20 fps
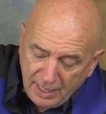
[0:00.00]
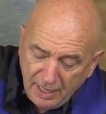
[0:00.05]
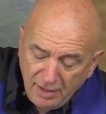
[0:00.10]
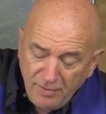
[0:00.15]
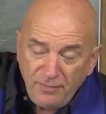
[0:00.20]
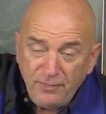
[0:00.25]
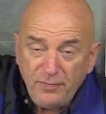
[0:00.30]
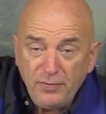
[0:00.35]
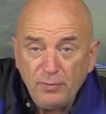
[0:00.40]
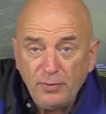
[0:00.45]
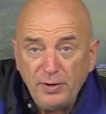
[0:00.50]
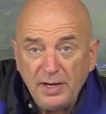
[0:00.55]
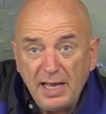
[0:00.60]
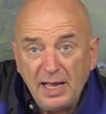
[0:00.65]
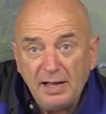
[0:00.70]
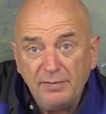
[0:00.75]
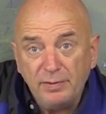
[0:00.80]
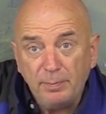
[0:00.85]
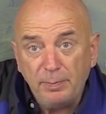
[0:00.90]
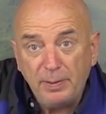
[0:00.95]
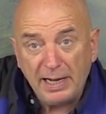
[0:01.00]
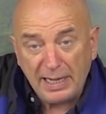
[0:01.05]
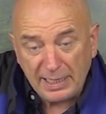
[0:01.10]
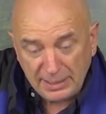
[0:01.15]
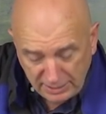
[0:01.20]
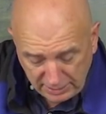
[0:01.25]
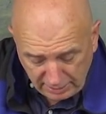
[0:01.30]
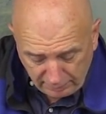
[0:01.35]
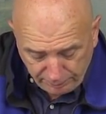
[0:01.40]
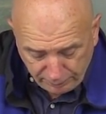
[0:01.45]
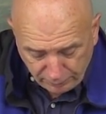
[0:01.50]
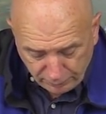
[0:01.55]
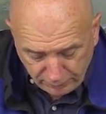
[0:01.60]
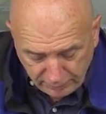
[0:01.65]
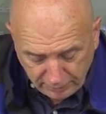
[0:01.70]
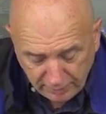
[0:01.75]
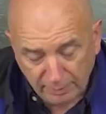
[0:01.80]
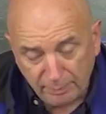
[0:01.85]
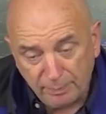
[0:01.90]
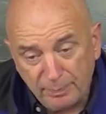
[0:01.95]
If you only have the plastic
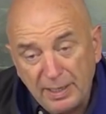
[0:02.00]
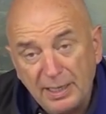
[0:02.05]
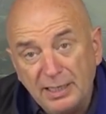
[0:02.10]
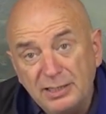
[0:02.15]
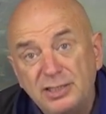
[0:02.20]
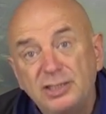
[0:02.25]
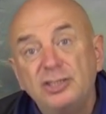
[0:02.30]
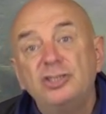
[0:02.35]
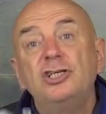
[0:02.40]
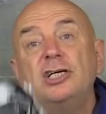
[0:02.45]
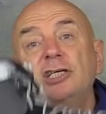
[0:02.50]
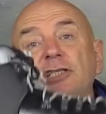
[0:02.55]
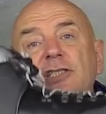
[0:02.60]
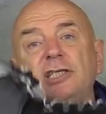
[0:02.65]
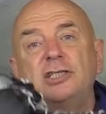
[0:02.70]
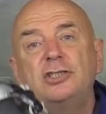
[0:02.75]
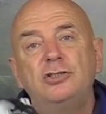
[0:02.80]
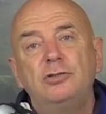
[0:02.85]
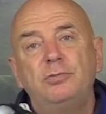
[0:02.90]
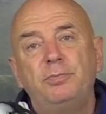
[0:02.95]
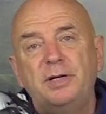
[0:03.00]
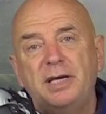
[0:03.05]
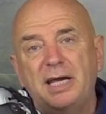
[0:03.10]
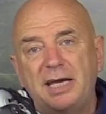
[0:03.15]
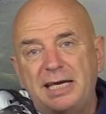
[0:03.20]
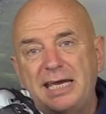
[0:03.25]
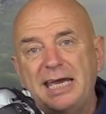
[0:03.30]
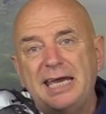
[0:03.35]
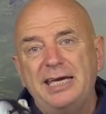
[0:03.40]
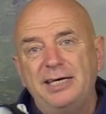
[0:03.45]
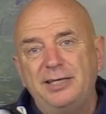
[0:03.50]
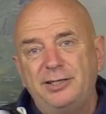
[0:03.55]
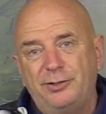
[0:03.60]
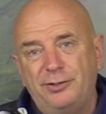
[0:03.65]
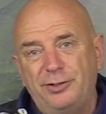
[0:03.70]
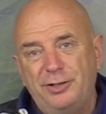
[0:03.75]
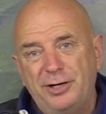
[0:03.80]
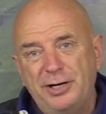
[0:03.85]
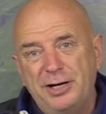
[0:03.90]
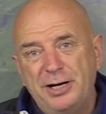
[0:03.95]
boot, may I suggest that you bring a
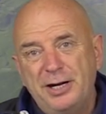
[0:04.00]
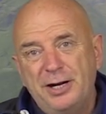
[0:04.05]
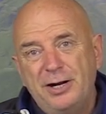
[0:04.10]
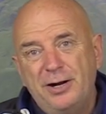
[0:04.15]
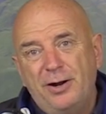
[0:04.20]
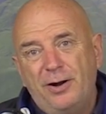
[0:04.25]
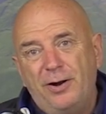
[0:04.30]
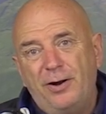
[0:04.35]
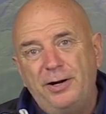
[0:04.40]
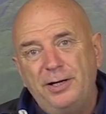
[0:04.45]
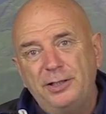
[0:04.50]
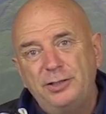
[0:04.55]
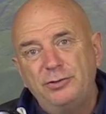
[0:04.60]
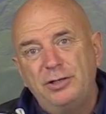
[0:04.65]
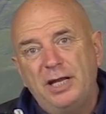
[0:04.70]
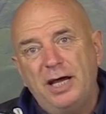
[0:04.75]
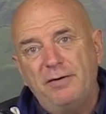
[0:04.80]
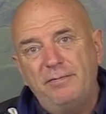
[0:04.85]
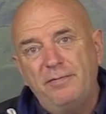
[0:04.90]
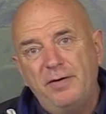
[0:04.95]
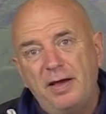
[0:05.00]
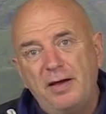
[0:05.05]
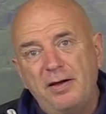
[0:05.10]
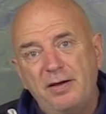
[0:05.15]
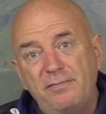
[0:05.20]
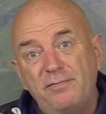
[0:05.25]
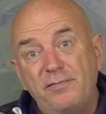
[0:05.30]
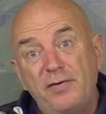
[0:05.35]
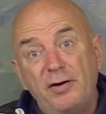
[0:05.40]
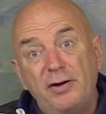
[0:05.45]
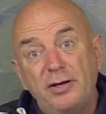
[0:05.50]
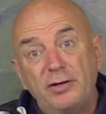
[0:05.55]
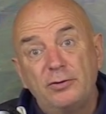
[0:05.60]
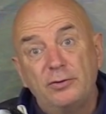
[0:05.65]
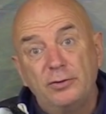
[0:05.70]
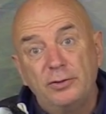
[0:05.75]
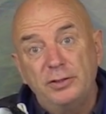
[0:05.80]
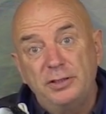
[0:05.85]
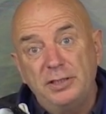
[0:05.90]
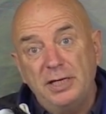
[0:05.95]
gaiter, or that you'd have a, a very
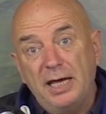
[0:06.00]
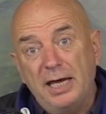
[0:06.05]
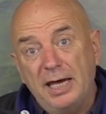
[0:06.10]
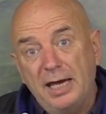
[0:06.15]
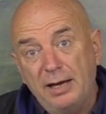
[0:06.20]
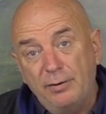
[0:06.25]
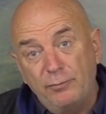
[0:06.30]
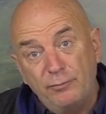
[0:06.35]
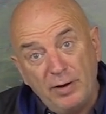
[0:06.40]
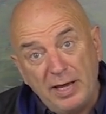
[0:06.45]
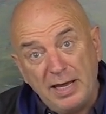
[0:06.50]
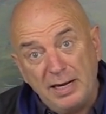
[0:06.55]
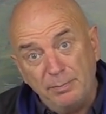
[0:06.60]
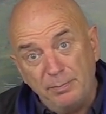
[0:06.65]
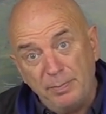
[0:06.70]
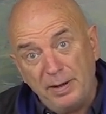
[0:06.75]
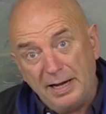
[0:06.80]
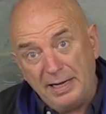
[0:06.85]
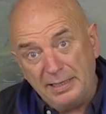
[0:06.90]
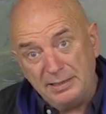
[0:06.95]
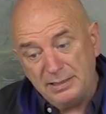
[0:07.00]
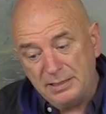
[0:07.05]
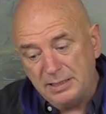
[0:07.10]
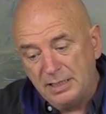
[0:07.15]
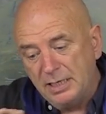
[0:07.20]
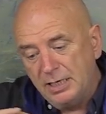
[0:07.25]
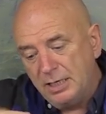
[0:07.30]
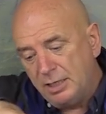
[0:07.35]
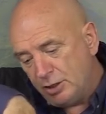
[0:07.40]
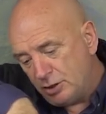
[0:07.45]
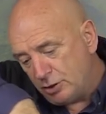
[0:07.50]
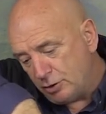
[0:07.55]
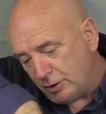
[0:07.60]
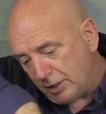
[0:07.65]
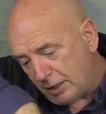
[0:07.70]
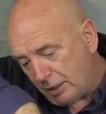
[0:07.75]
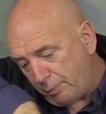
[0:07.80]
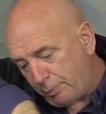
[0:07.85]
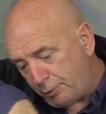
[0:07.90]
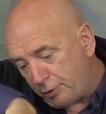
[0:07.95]
good uh, rain pants so
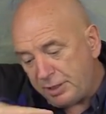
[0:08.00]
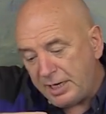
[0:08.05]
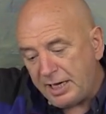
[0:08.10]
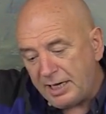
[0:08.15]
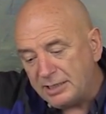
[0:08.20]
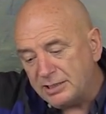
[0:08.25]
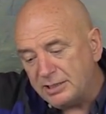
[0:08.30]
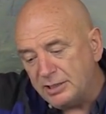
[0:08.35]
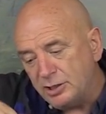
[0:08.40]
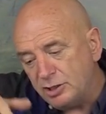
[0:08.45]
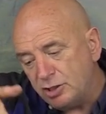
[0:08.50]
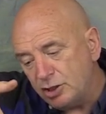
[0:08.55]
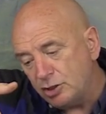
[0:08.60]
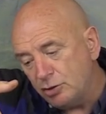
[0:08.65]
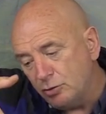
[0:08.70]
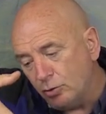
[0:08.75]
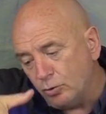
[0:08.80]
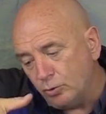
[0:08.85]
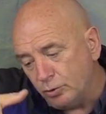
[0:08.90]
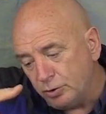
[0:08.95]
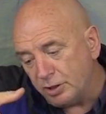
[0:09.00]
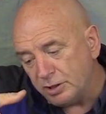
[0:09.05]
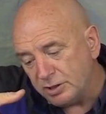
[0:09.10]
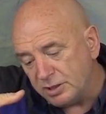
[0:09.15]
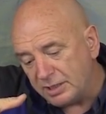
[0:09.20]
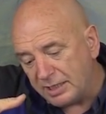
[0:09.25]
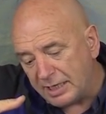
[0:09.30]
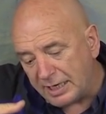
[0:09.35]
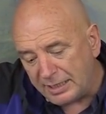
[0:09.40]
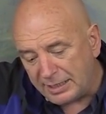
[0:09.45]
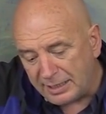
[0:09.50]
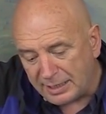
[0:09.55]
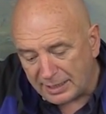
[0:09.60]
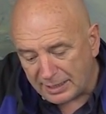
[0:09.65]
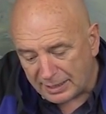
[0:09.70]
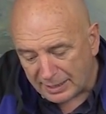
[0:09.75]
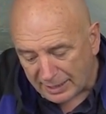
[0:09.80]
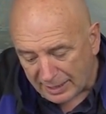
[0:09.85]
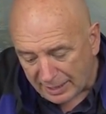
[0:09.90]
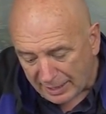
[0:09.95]
that it protects and the snow doesn't get
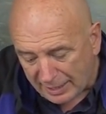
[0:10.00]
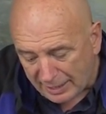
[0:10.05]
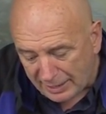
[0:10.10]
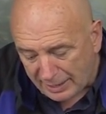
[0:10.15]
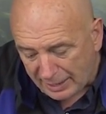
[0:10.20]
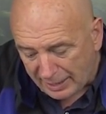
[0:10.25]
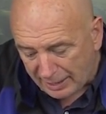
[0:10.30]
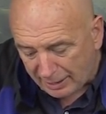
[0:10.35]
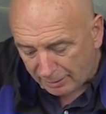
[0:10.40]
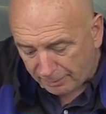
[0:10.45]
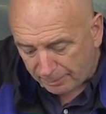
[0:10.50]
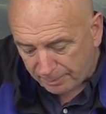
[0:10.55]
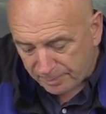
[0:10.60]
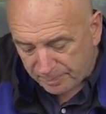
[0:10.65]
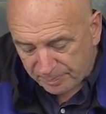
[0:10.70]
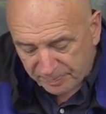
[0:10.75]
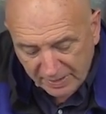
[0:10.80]
in here.